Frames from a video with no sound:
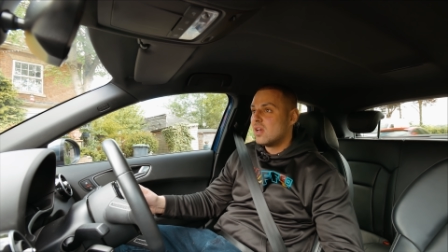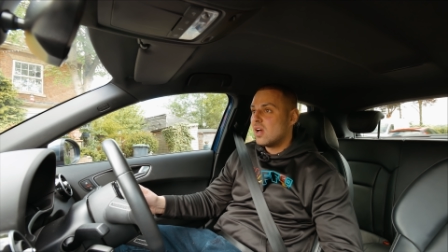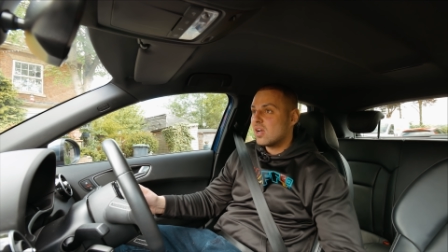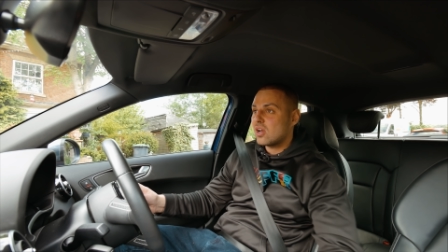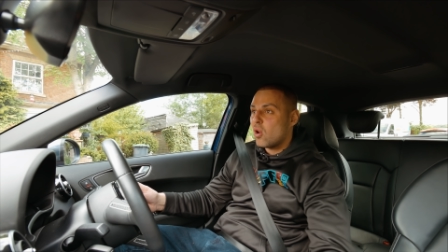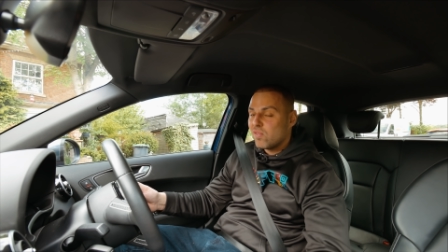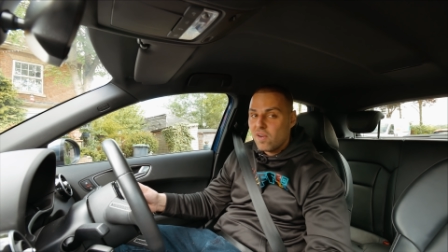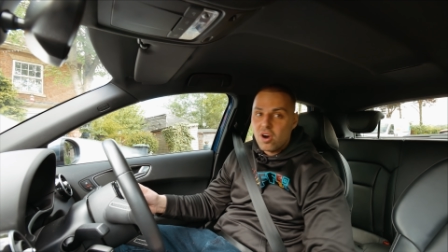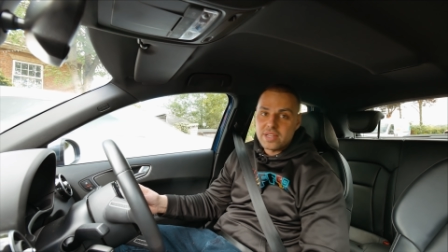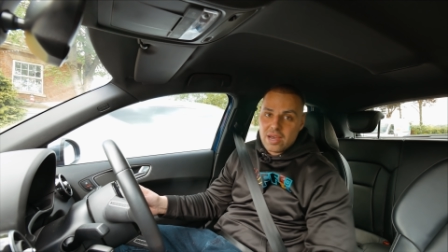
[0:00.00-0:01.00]
a Golf
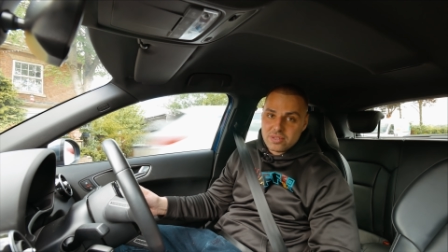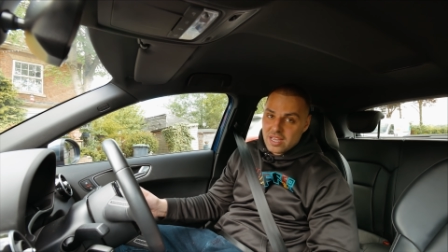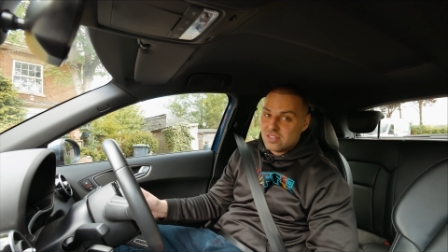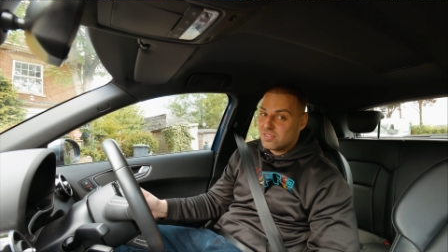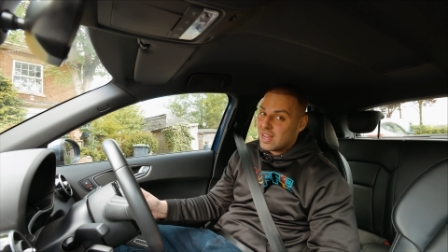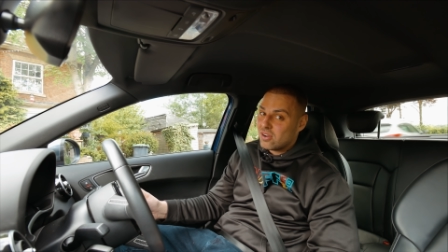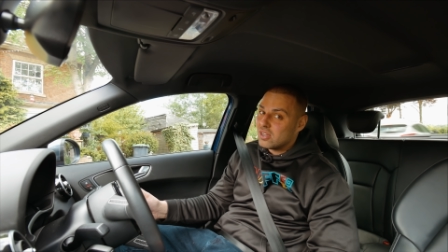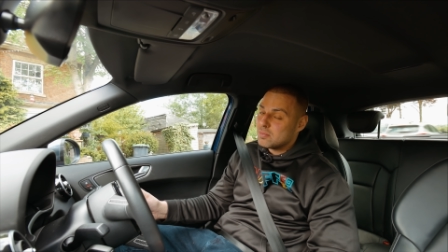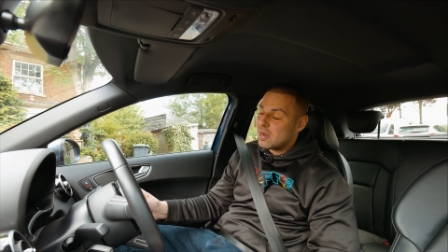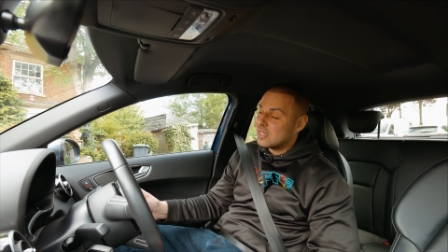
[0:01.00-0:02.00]
R nowadays for that
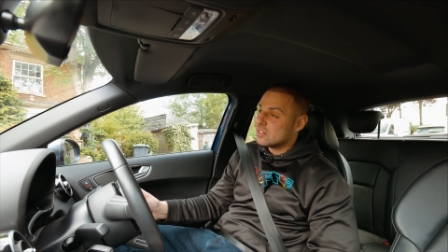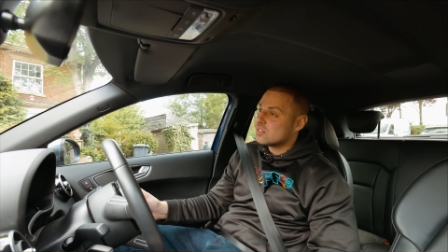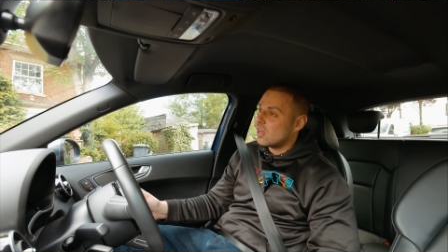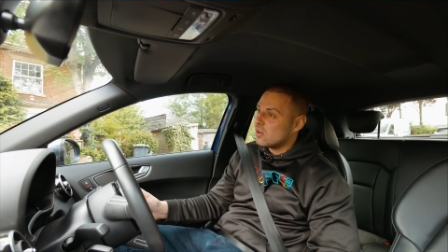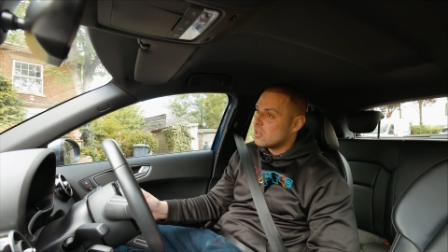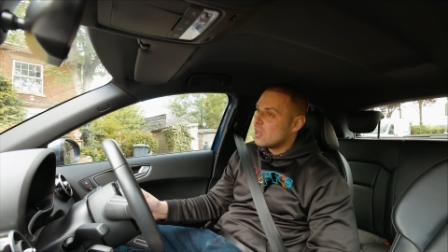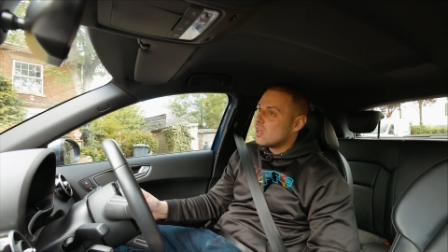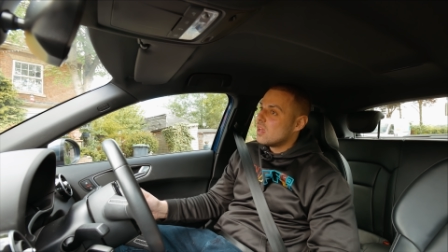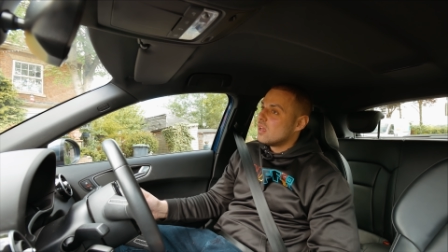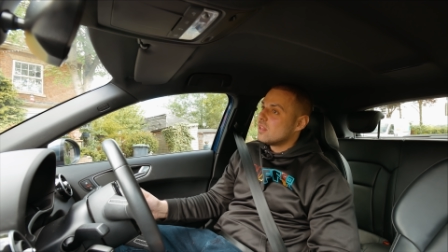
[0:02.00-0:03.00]
kind of money so
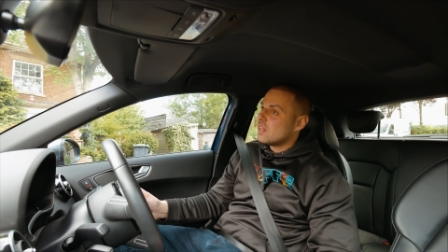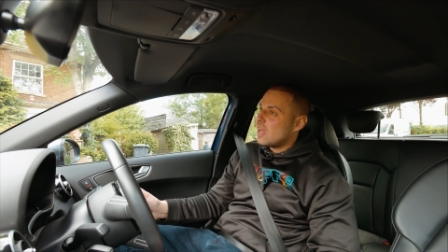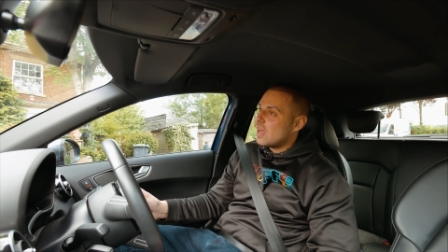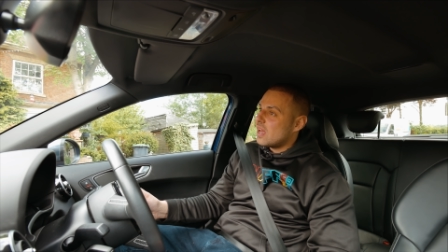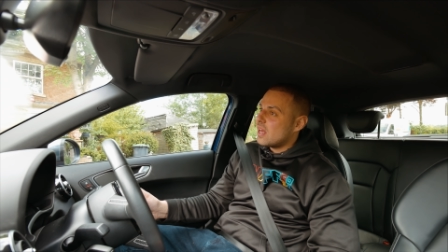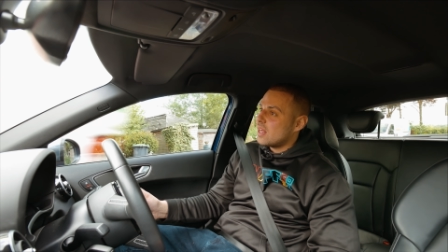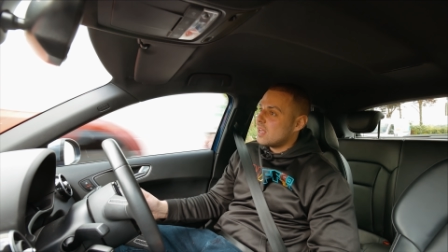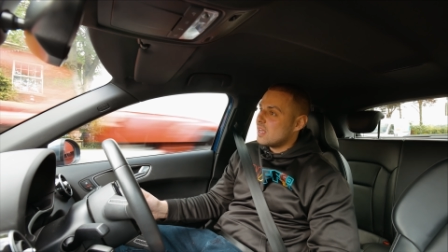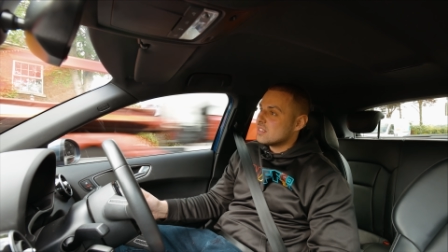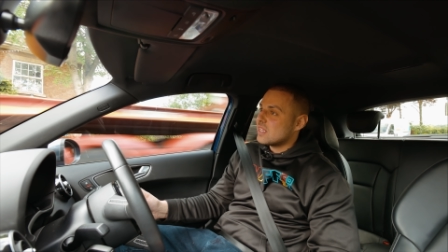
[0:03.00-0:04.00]
there
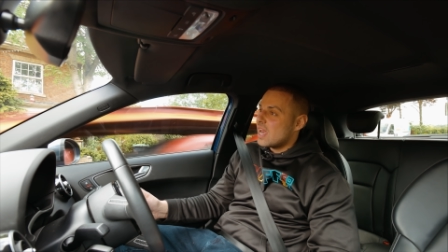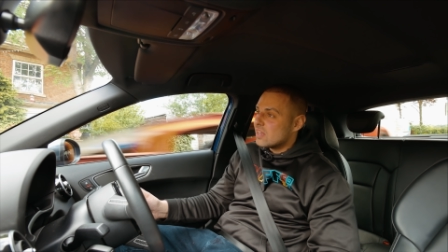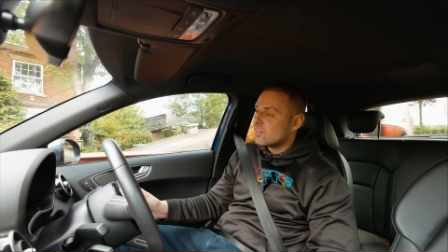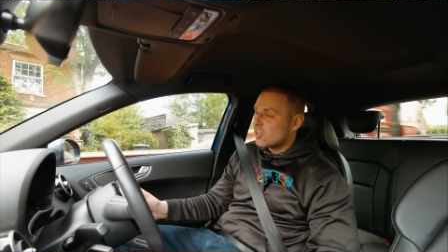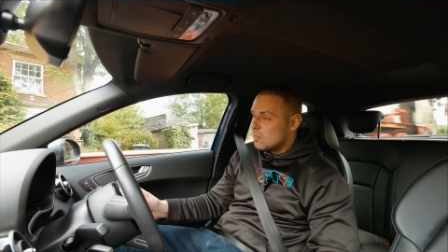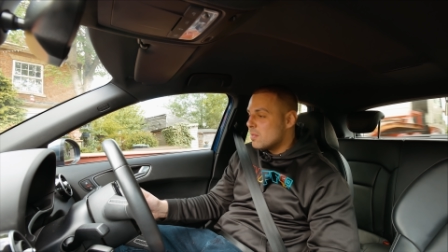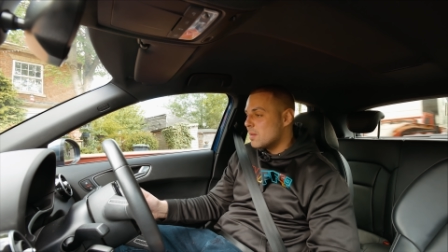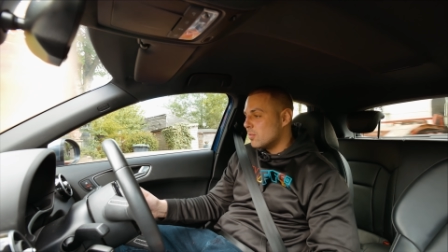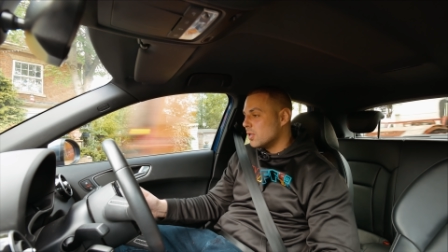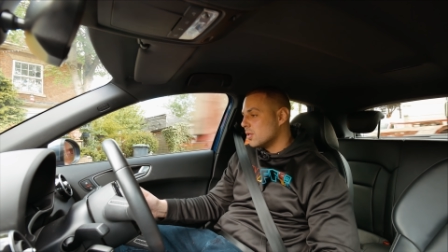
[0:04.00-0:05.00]
it's a hell of a
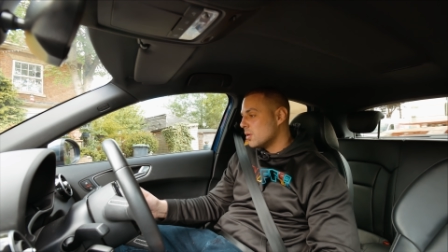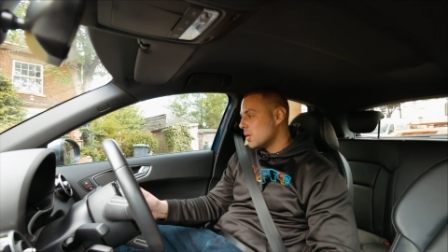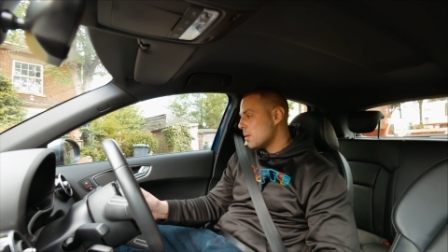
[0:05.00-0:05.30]
commitment